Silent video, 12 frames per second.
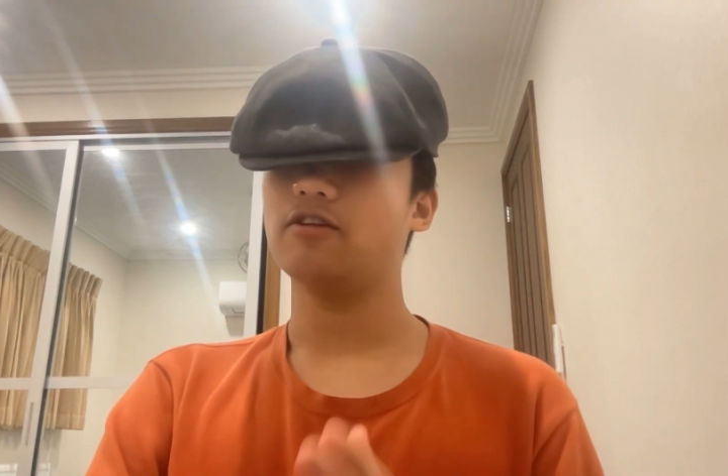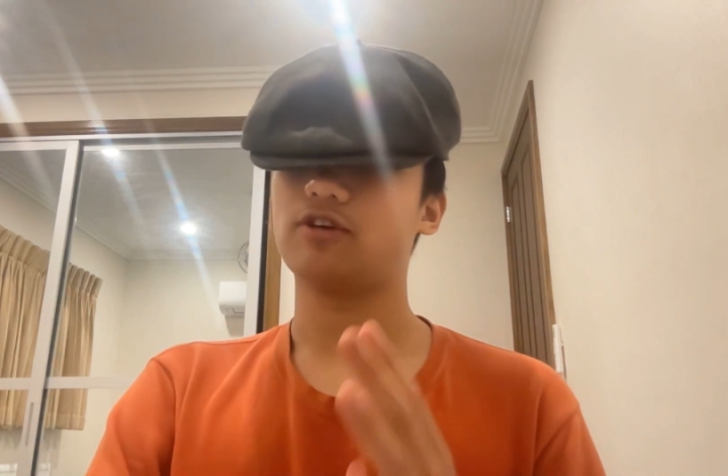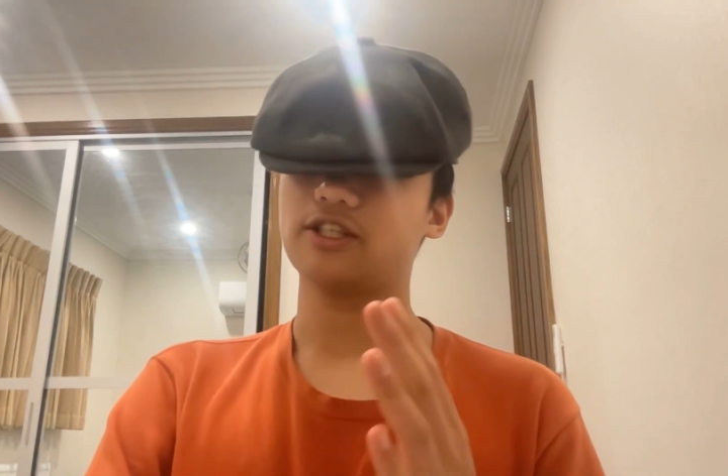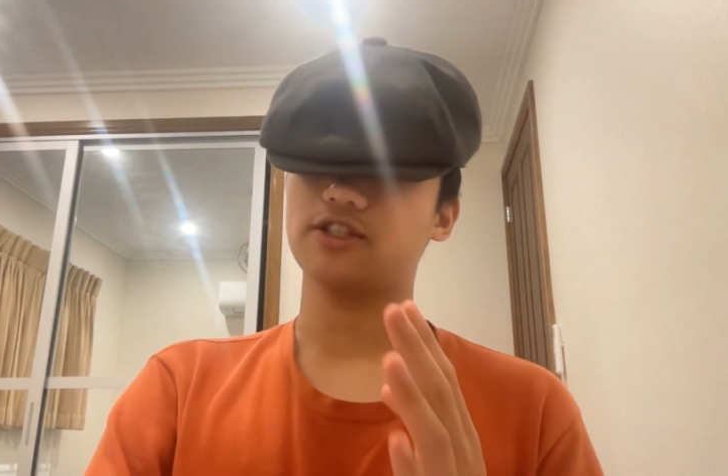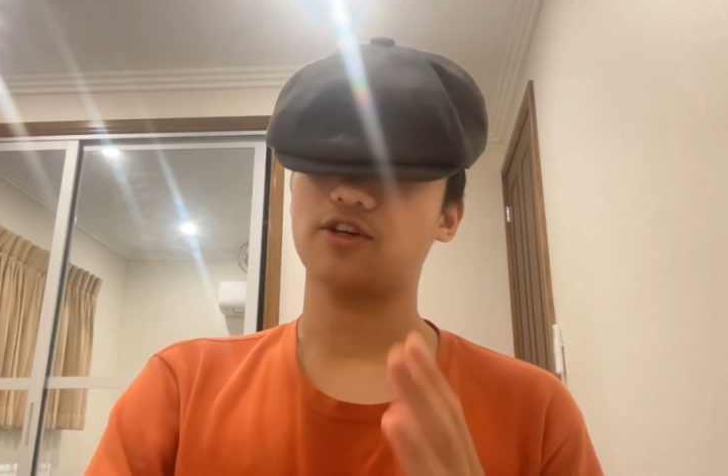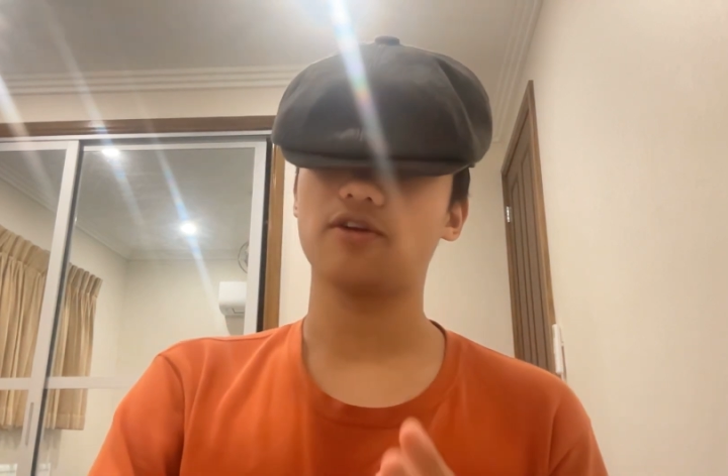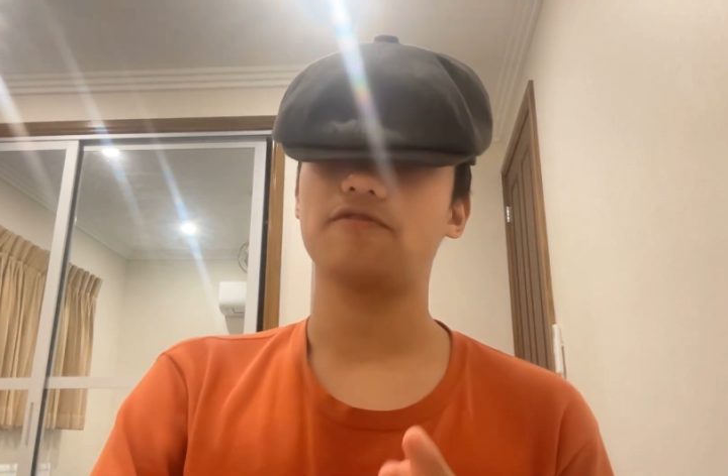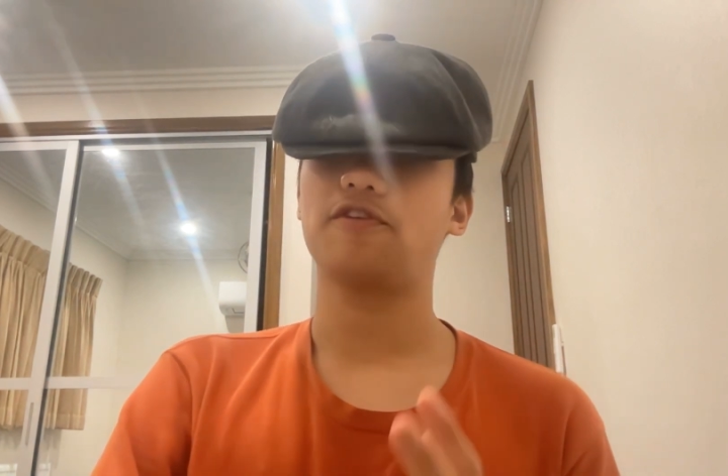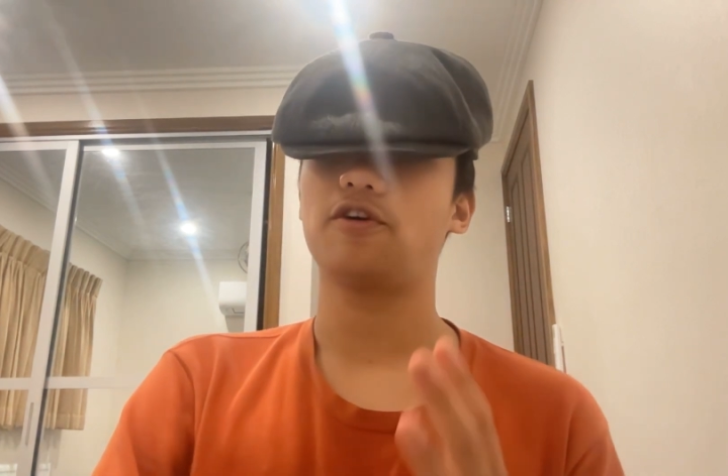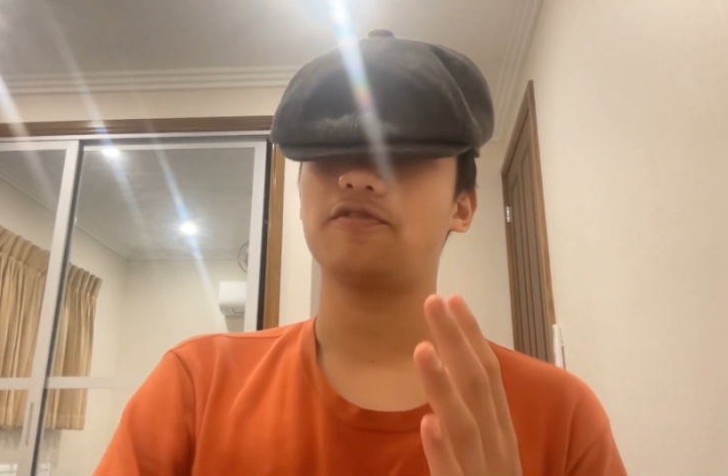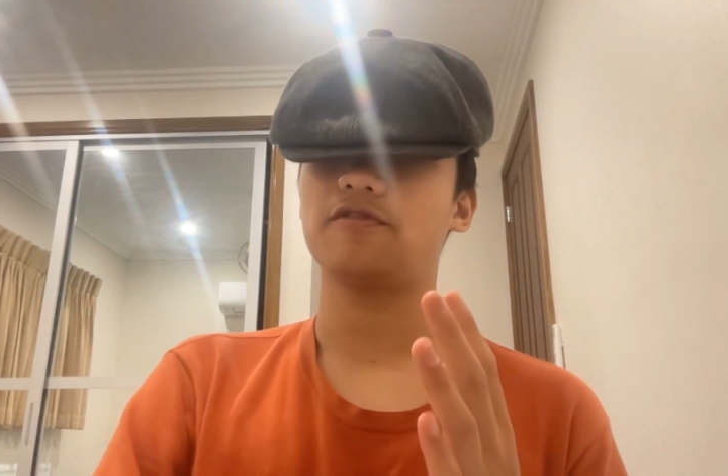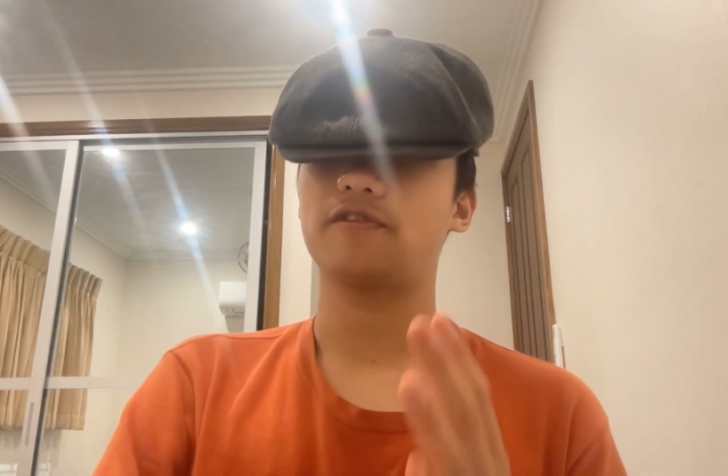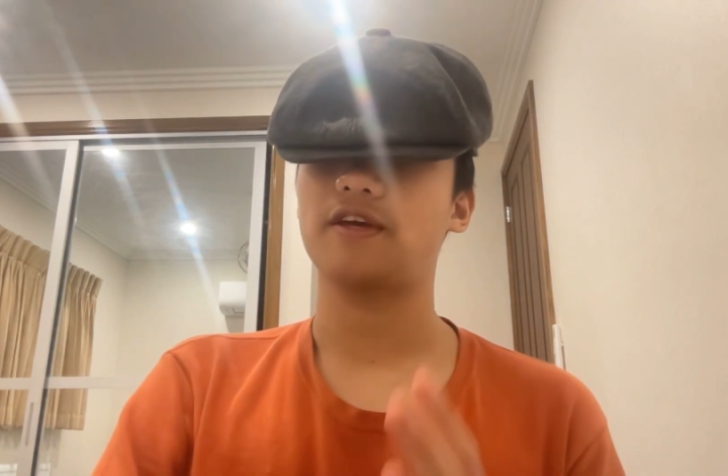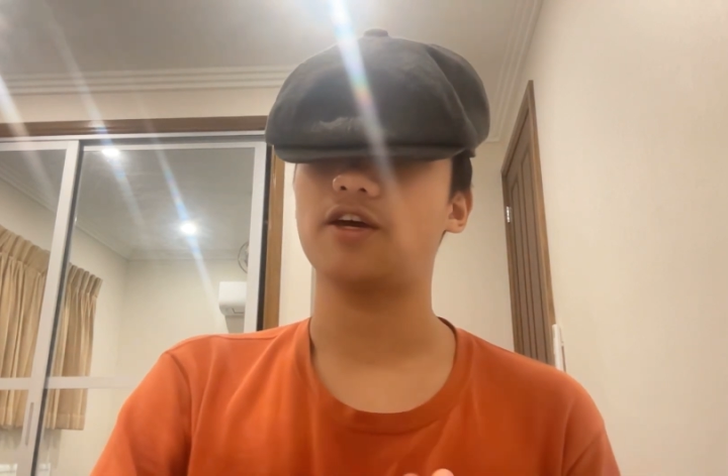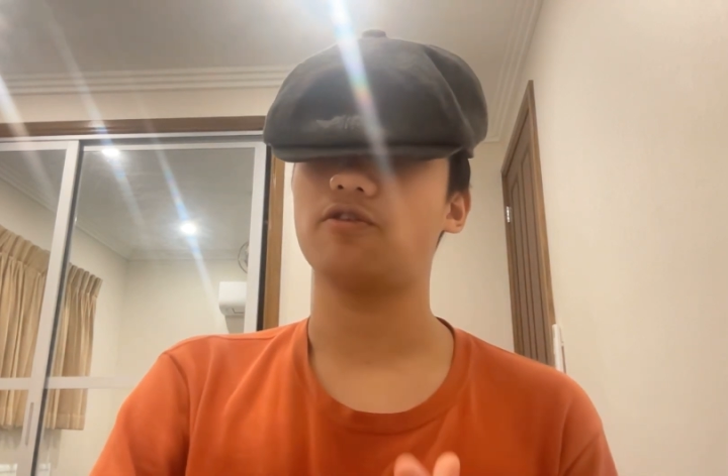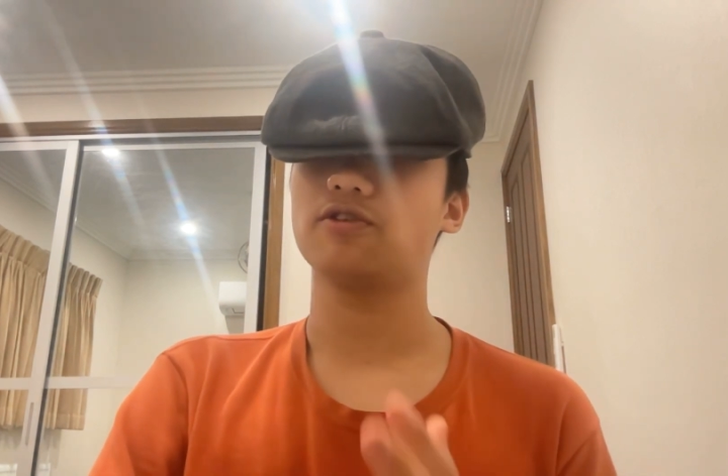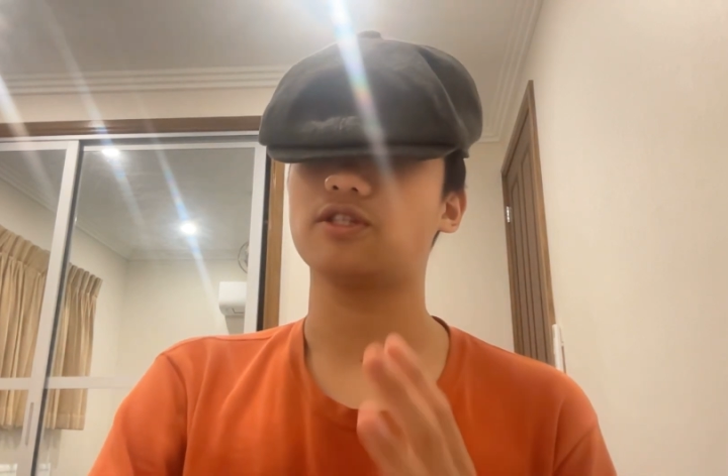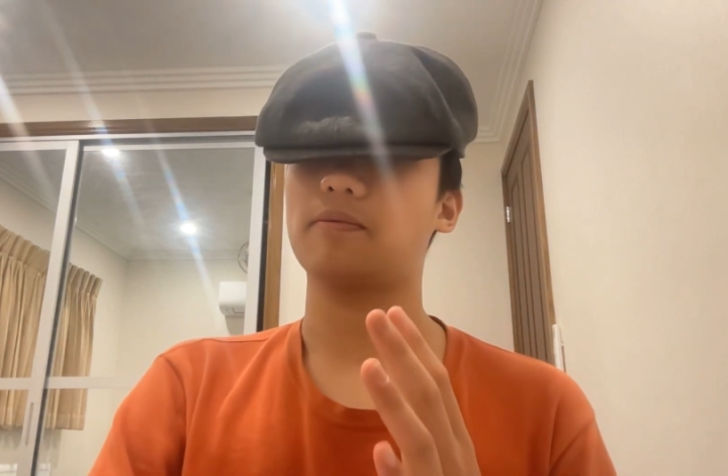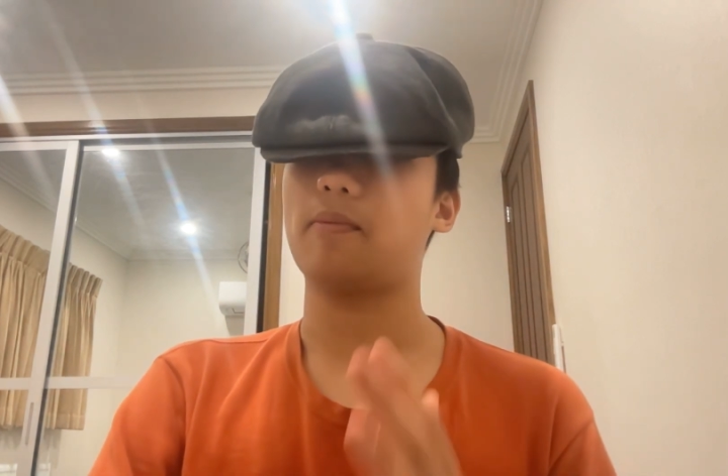Raskolnikov kills the